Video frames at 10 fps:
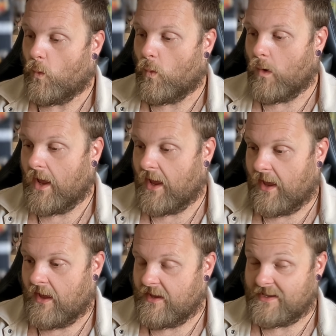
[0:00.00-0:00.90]

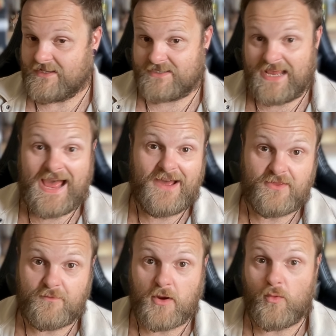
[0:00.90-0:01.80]
where it's at
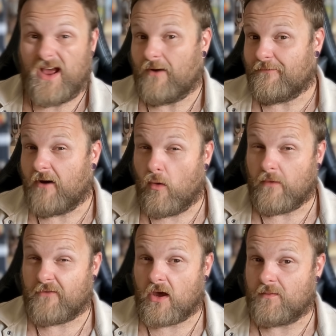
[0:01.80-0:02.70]
the moment, how far
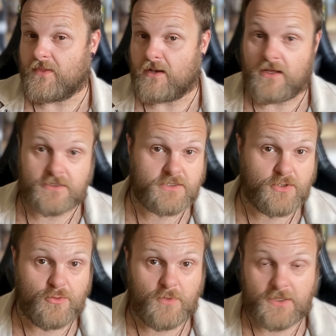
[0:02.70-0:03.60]
we've come in the last
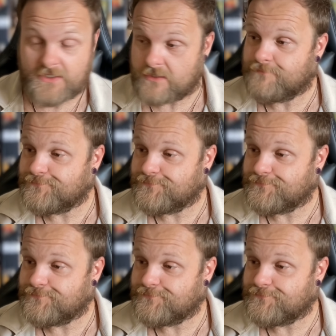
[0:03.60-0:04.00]
2 months.